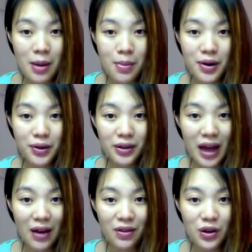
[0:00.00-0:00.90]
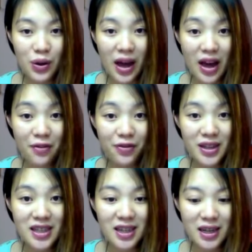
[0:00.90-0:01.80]
Mineral Avenue Air Fit
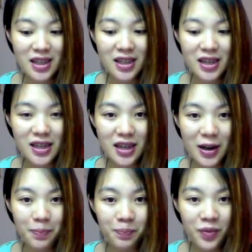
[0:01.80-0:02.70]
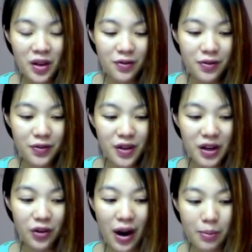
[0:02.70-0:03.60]
Sun CC 15
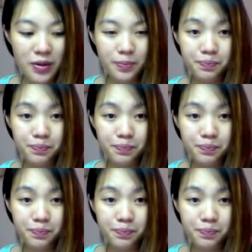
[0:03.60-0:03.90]
grams.